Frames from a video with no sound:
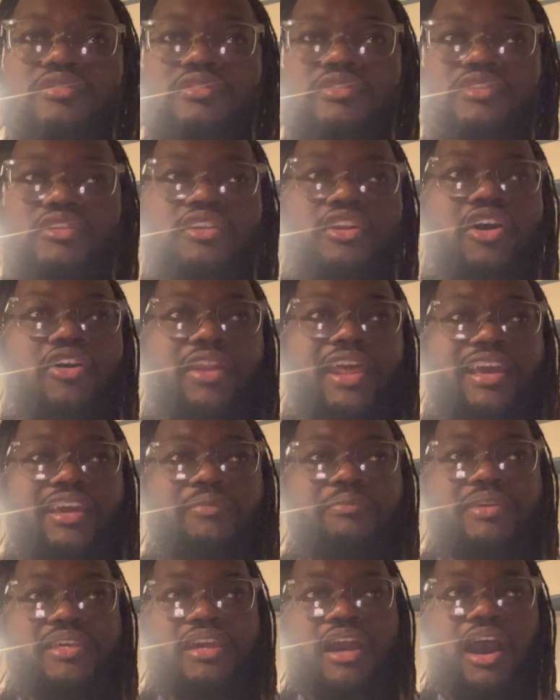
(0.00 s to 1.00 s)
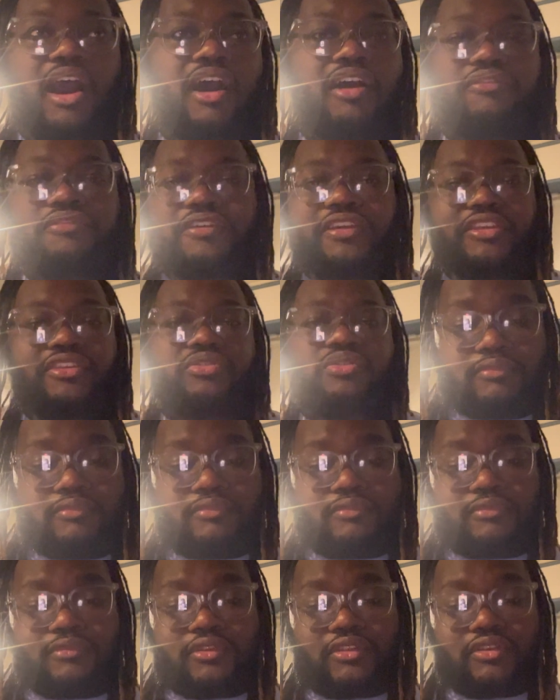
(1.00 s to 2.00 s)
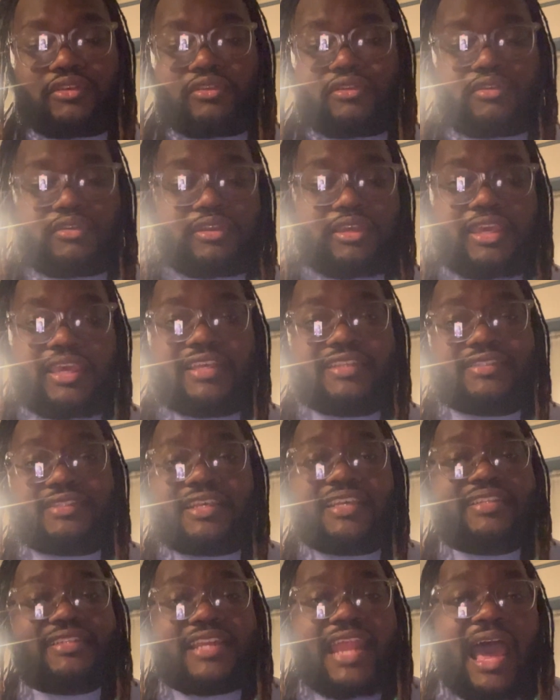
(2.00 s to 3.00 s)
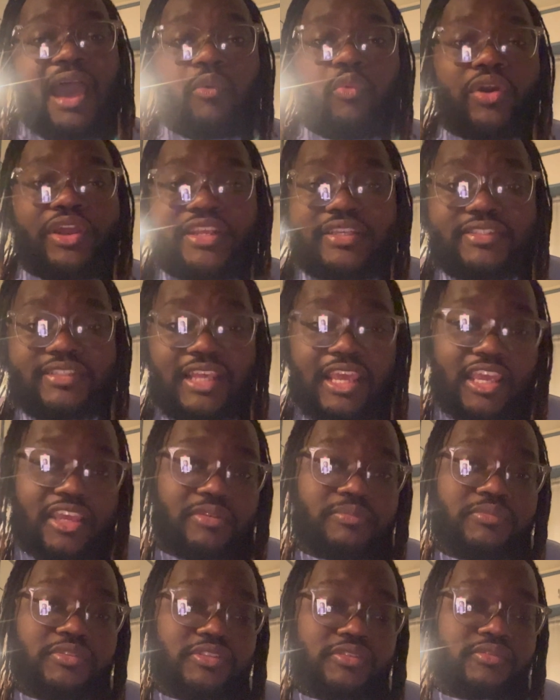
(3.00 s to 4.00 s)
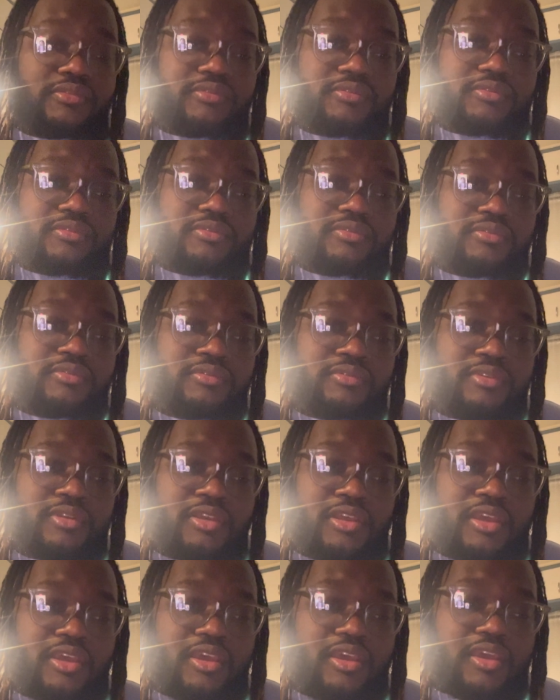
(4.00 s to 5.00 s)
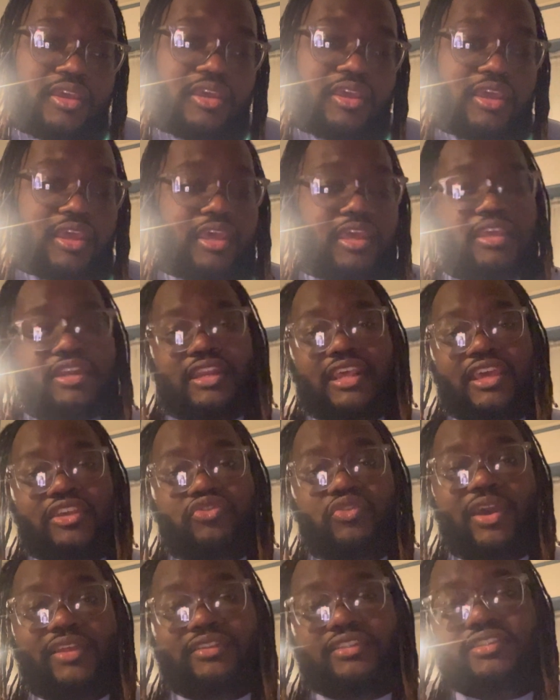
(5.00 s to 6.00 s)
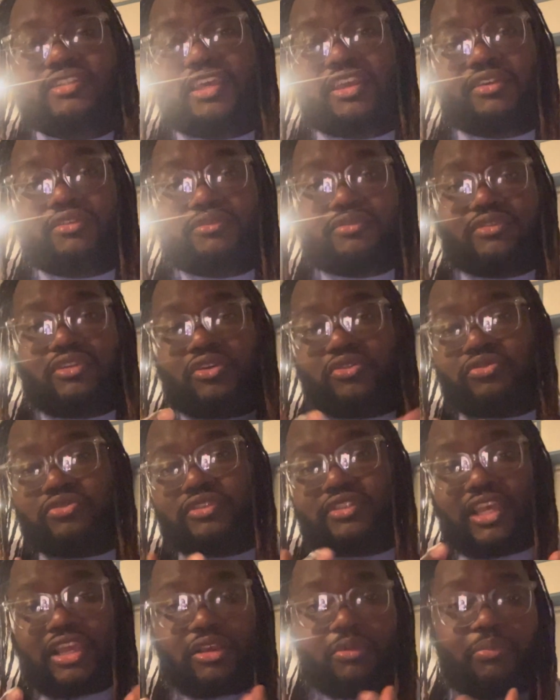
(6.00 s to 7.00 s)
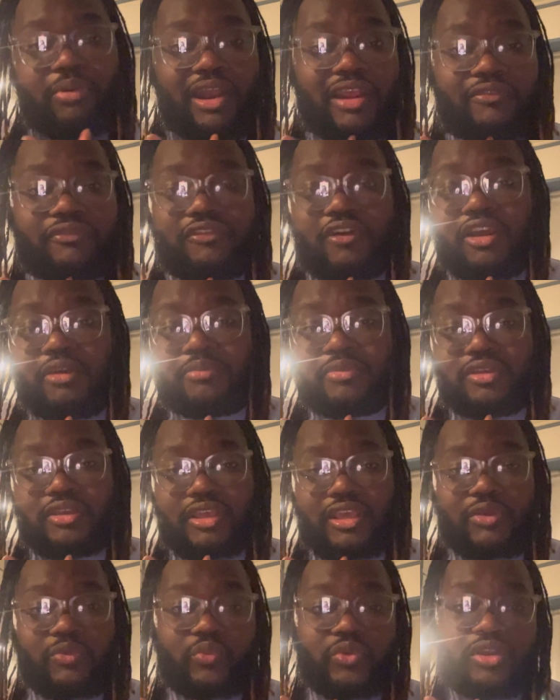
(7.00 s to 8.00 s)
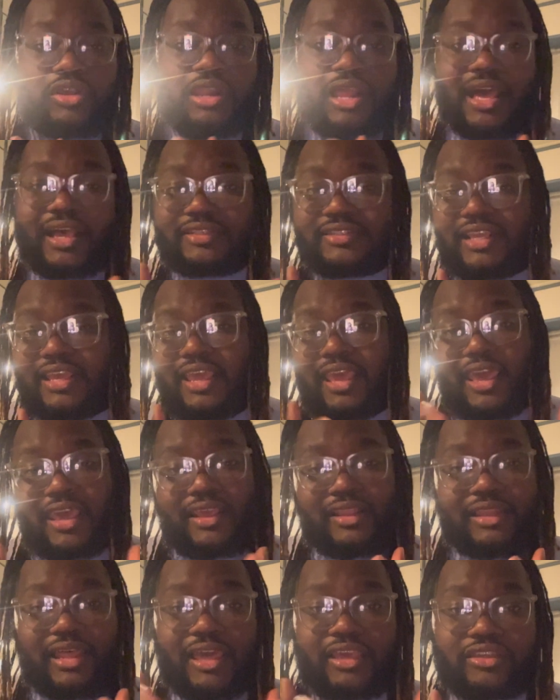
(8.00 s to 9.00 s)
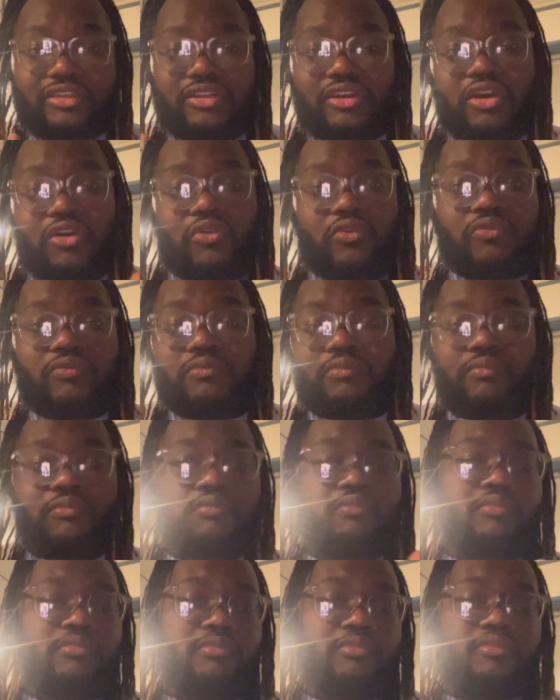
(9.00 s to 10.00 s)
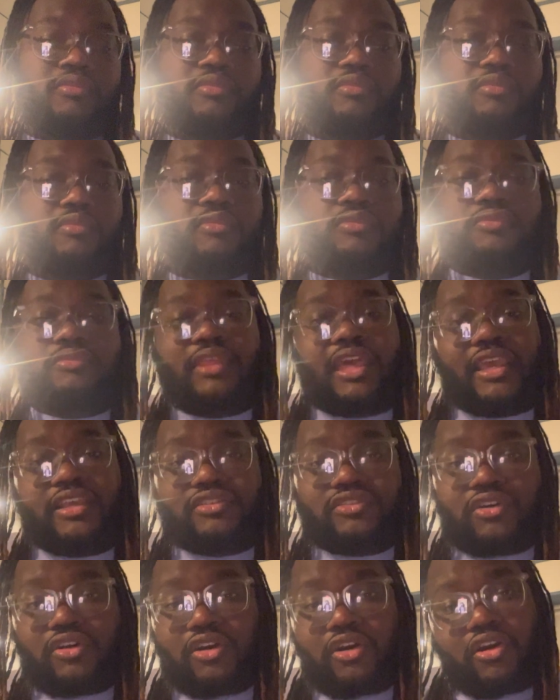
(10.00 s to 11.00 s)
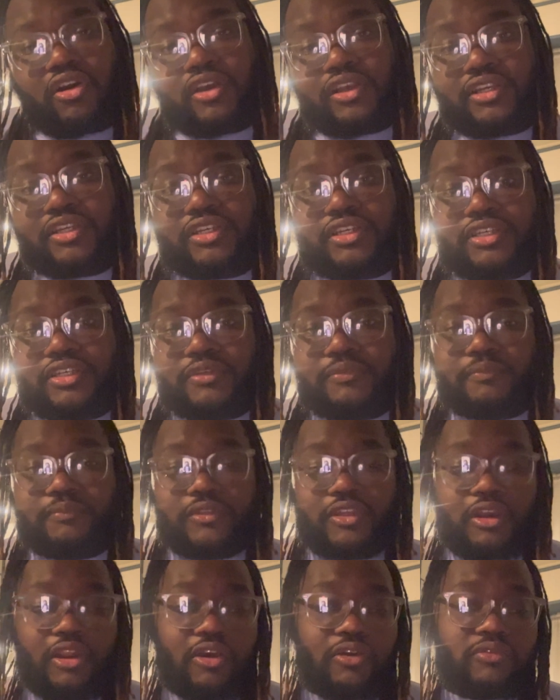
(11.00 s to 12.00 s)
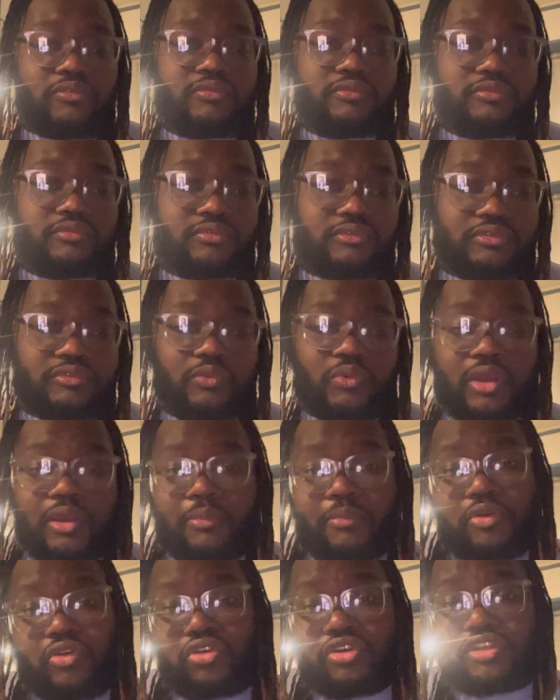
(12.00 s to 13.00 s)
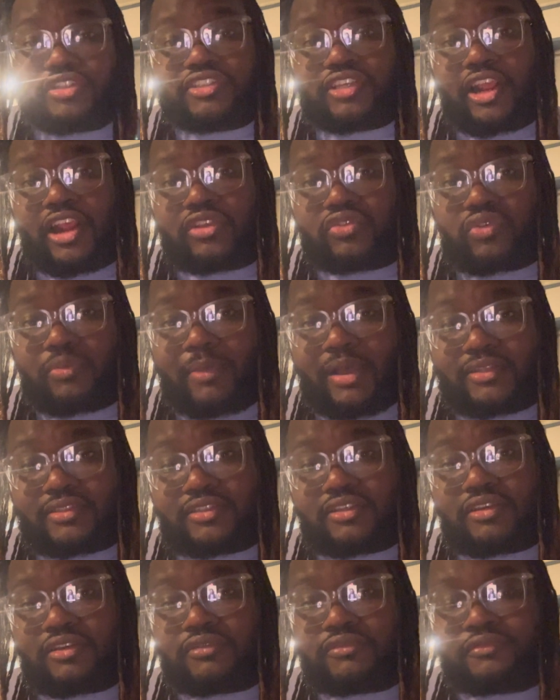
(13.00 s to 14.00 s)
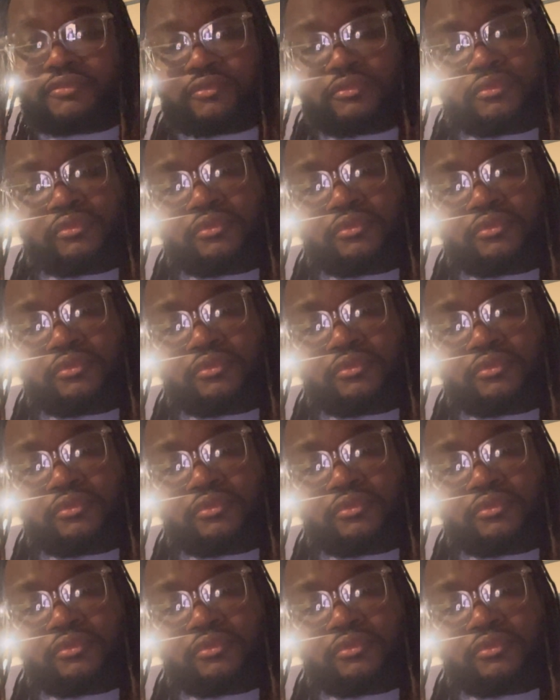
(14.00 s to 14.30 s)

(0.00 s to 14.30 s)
that can be off and, it's not what it seems. And then you have to take, you take a break from it and realize that, hey, like, things are good, I'm on good terms with myself.